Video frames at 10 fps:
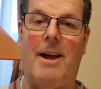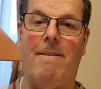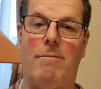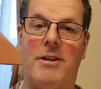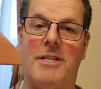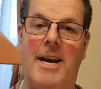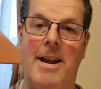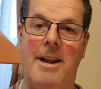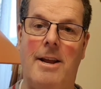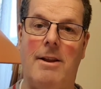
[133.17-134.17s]
They've
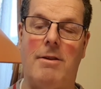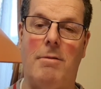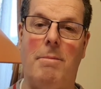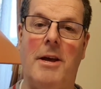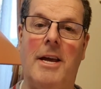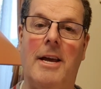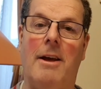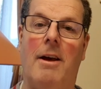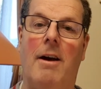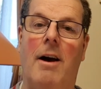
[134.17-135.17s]
pretended to
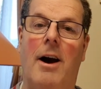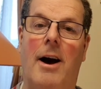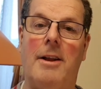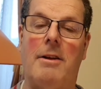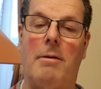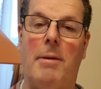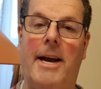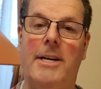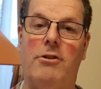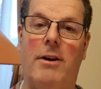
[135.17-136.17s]
be either the
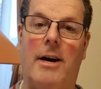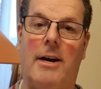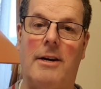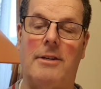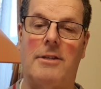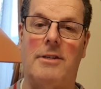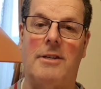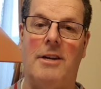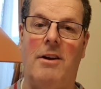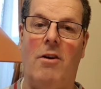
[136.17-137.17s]
patriarchs